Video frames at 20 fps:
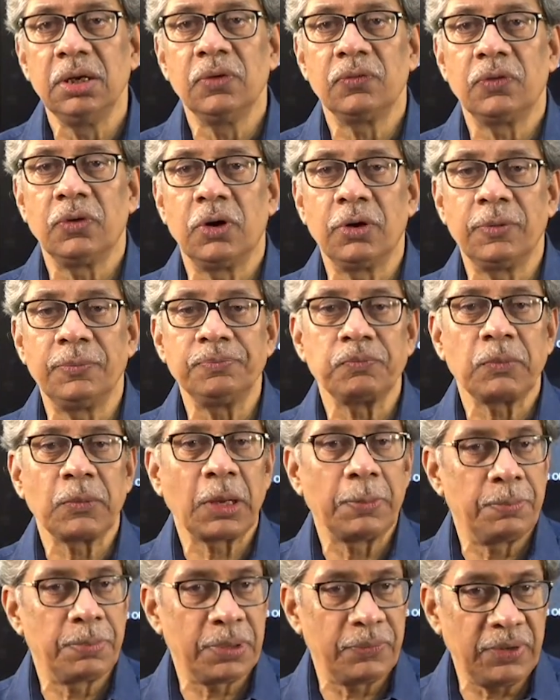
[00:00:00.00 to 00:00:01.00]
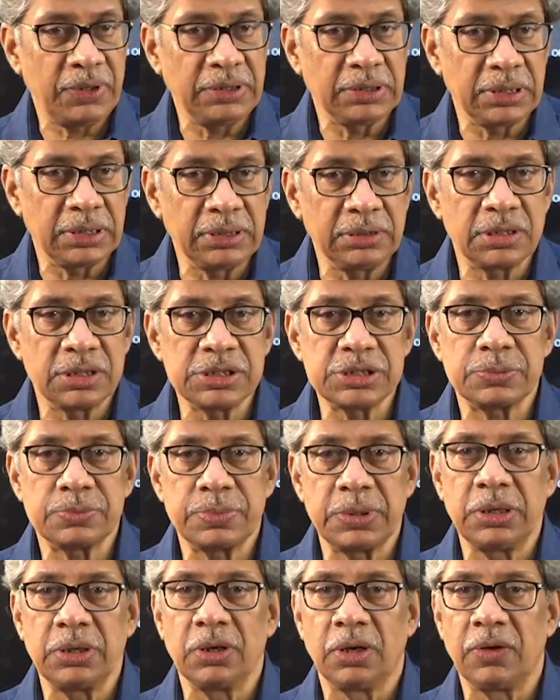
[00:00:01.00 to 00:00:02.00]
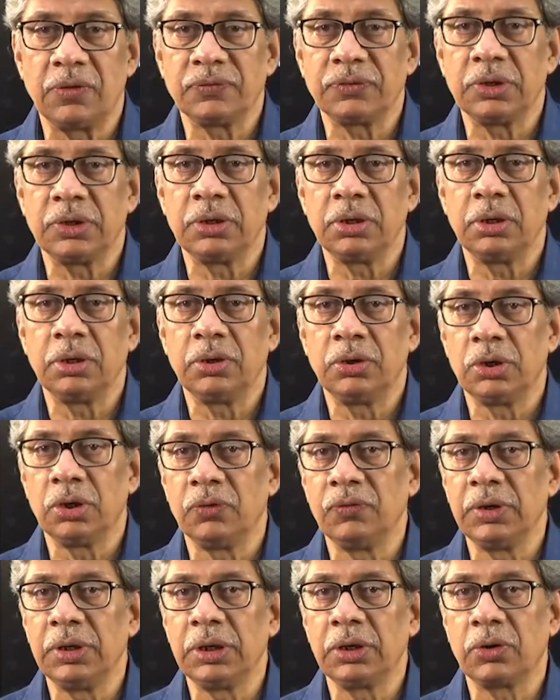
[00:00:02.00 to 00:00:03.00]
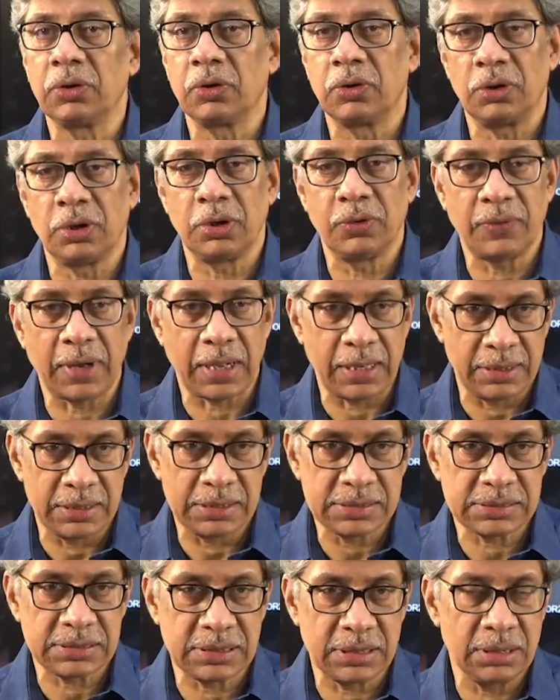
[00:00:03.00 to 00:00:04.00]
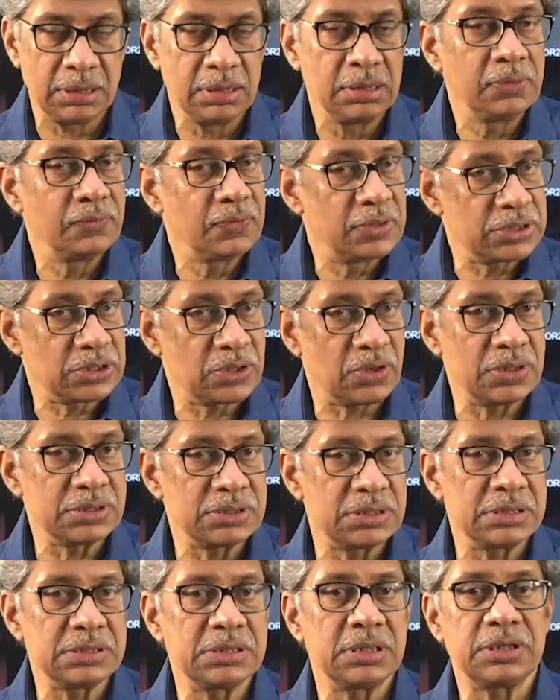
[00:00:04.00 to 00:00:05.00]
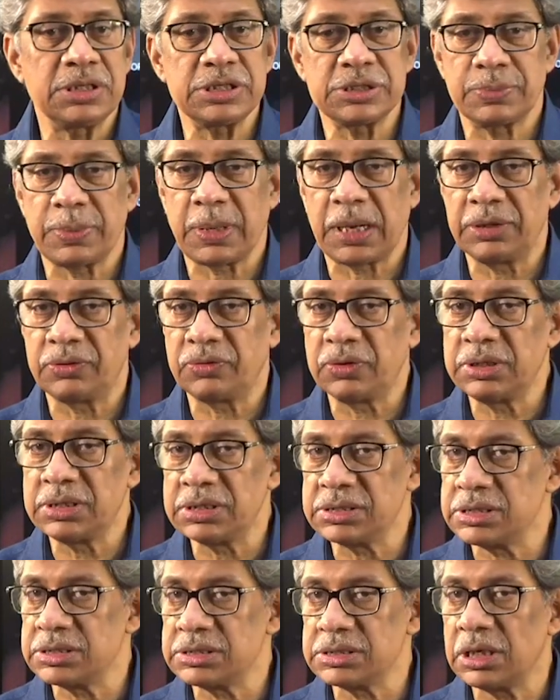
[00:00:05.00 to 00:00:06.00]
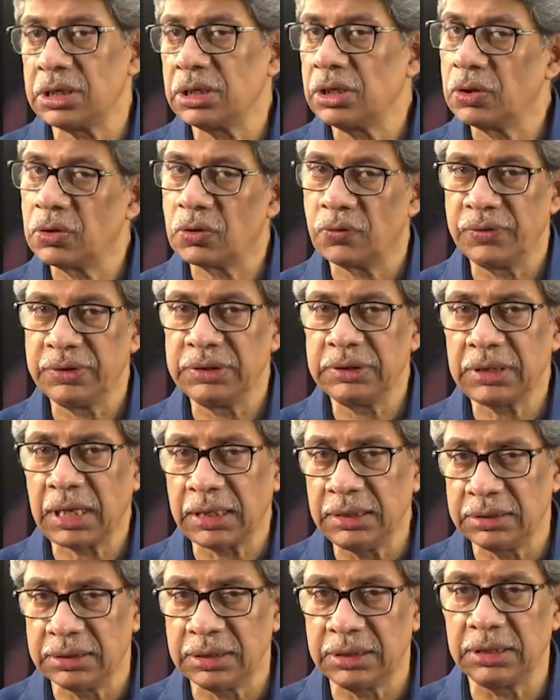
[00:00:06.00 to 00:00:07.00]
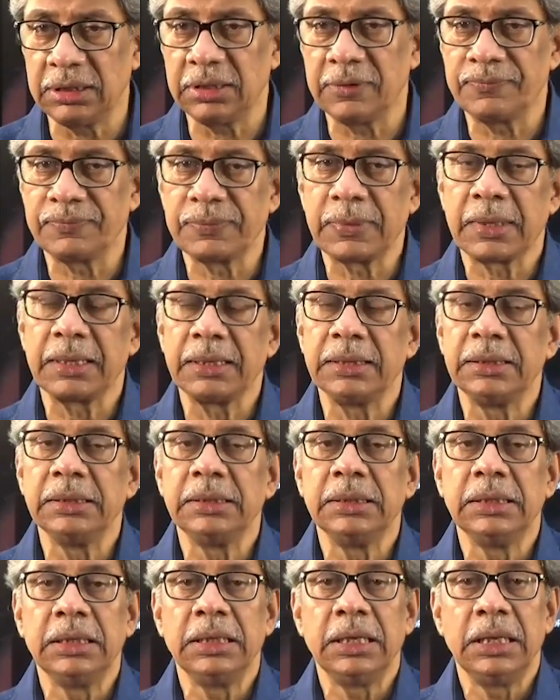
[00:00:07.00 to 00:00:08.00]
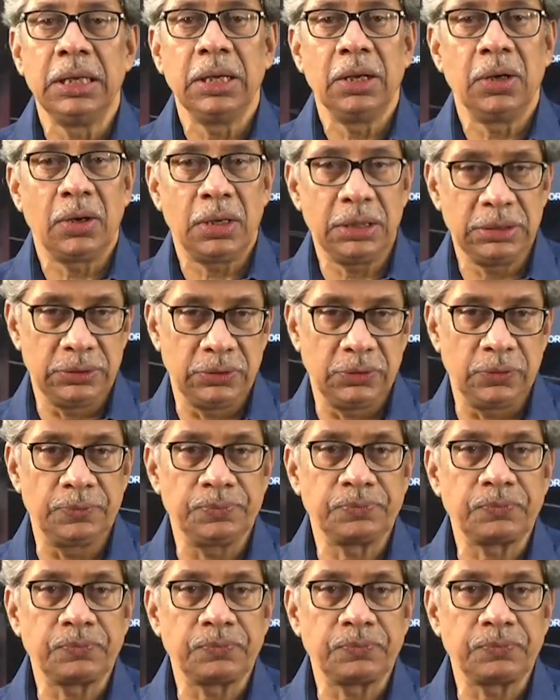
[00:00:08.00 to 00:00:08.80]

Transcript: for preventing the spread of the novel coronavirus, which causes the respiratory disease COVID-19. Although